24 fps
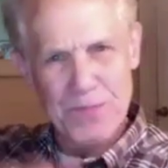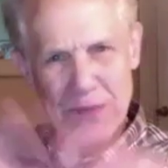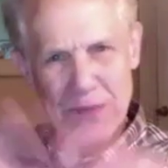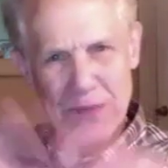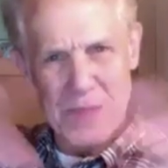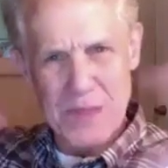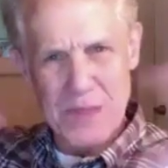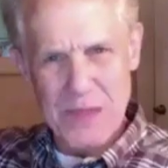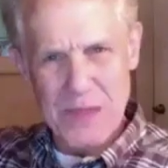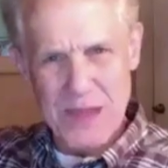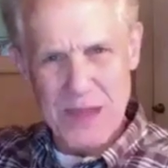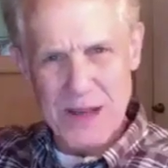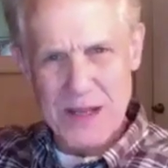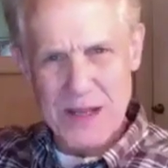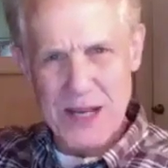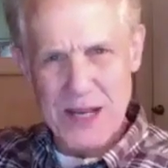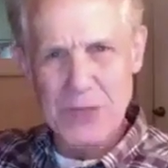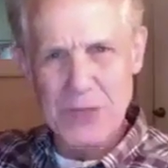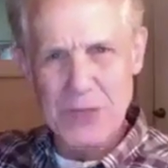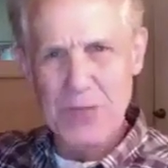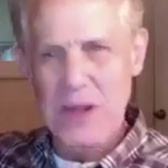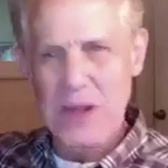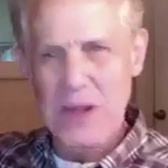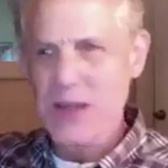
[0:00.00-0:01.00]
The thing
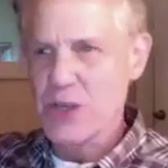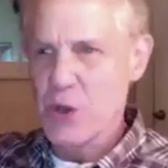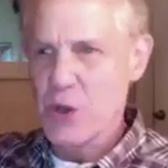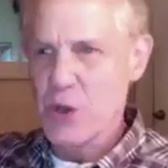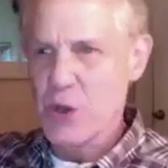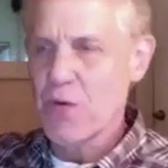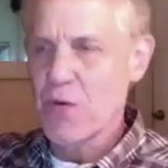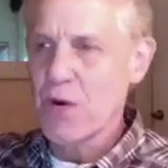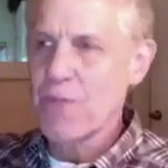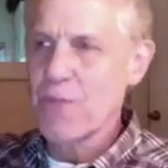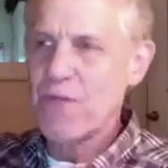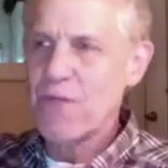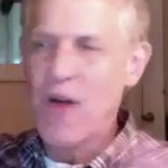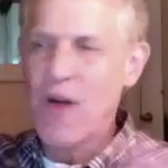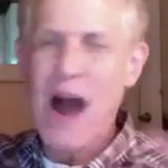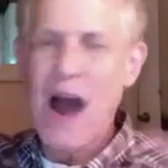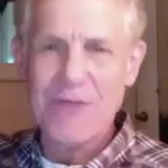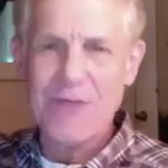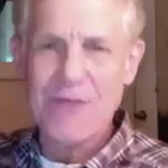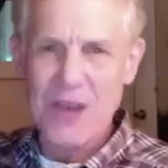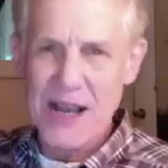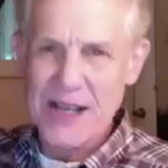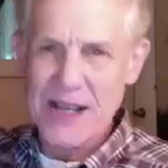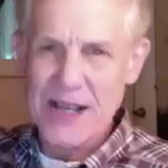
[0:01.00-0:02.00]
takes place over
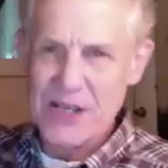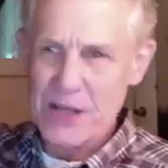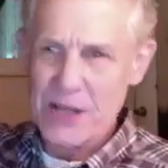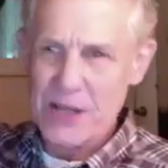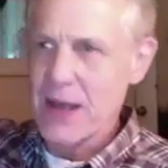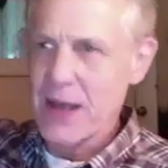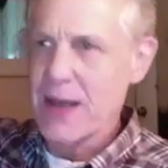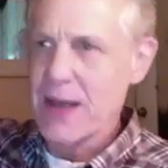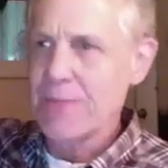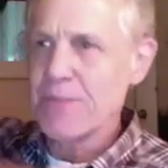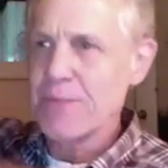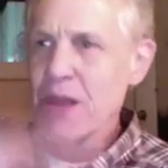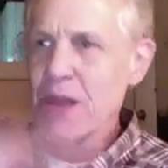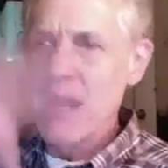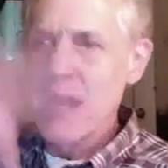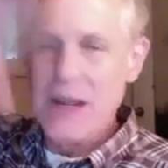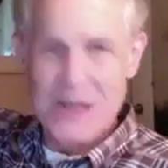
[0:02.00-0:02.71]
5 days, and then